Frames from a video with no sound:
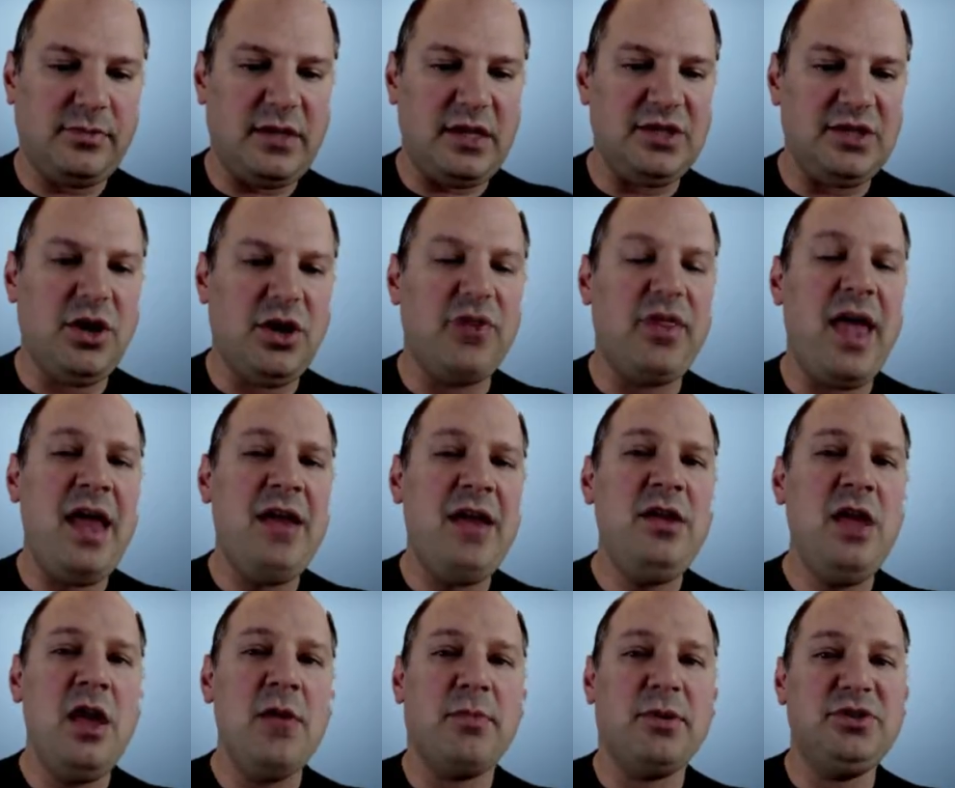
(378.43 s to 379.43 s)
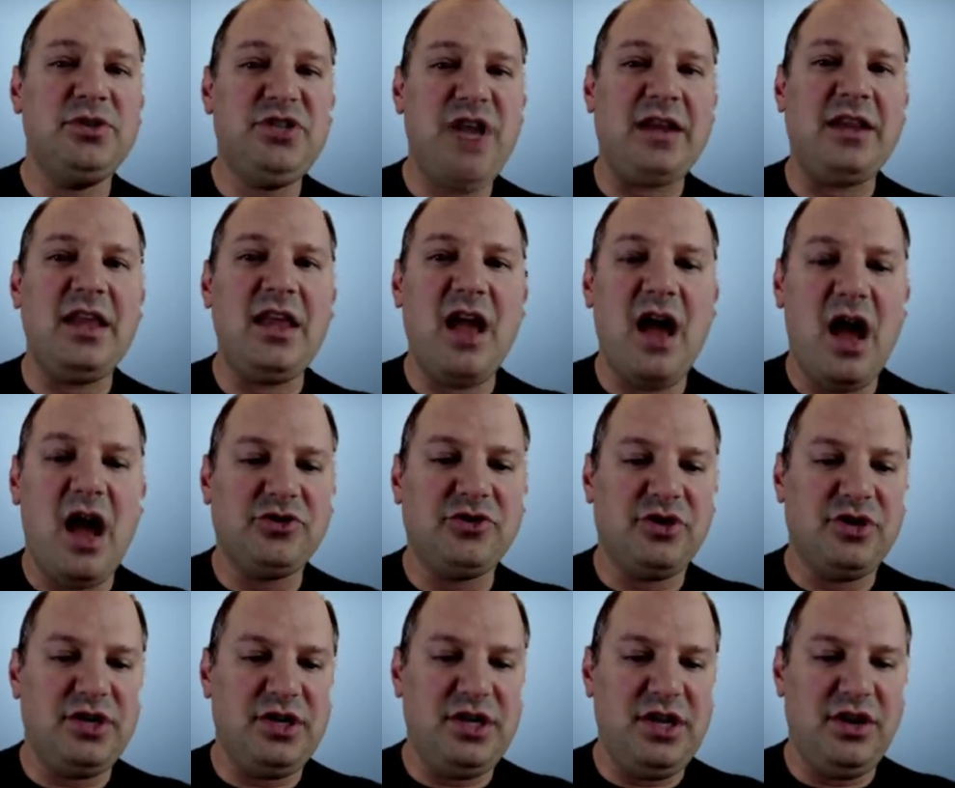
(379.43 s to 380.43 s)
So then projecting
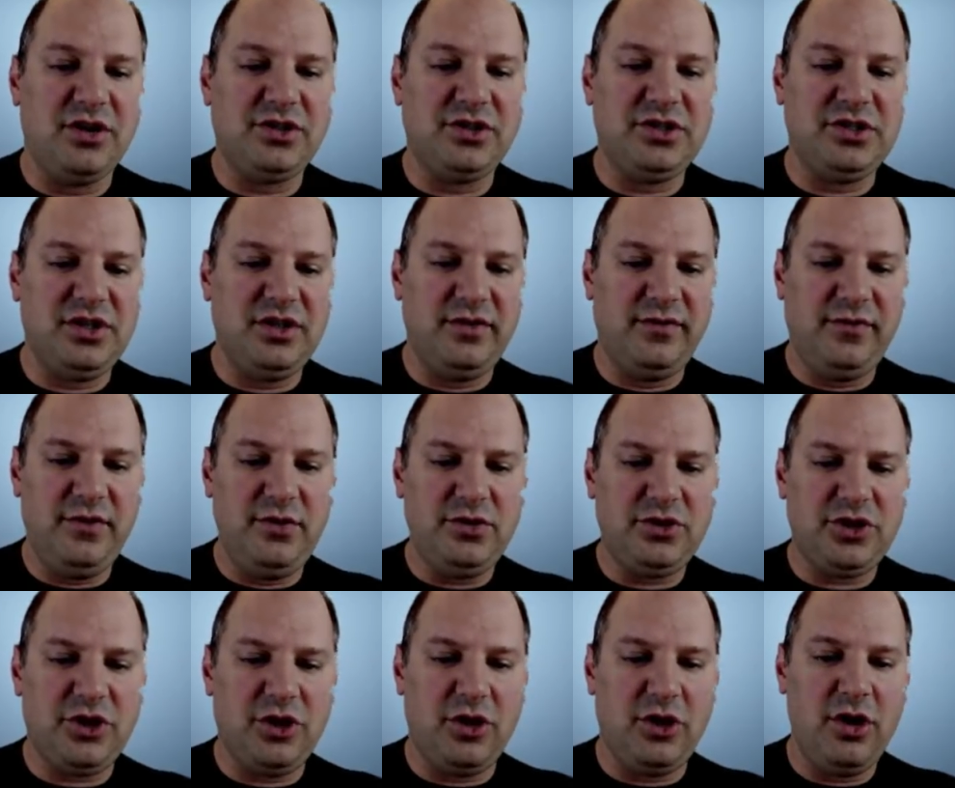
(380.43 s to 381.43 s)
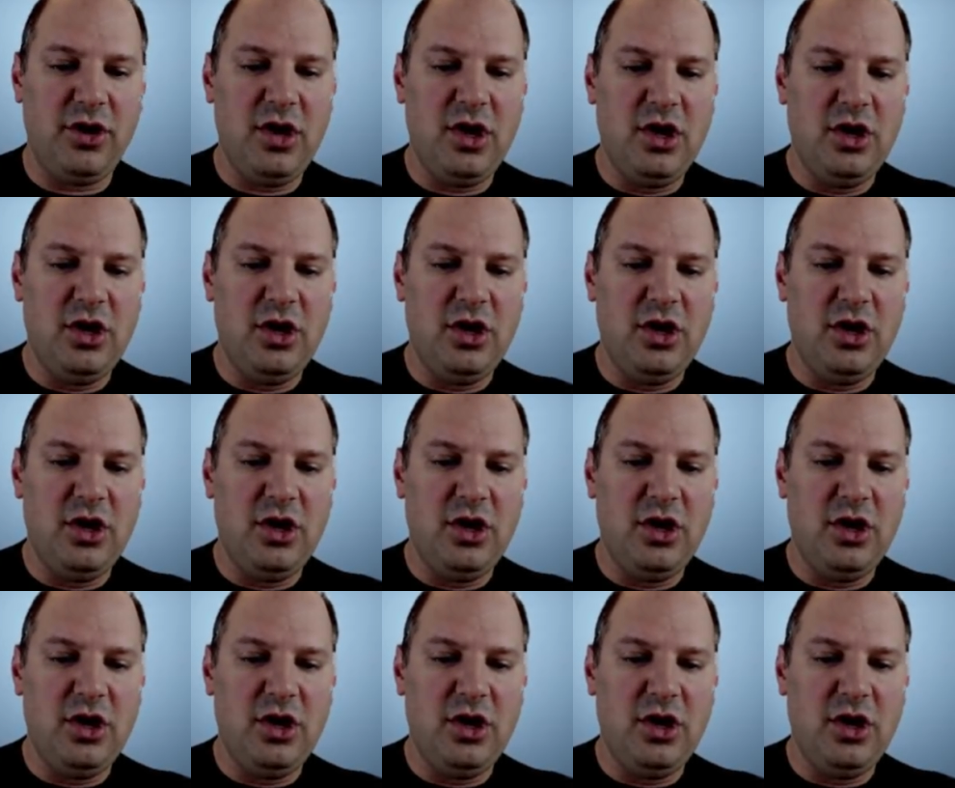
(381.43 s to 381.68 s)
100 years into the future,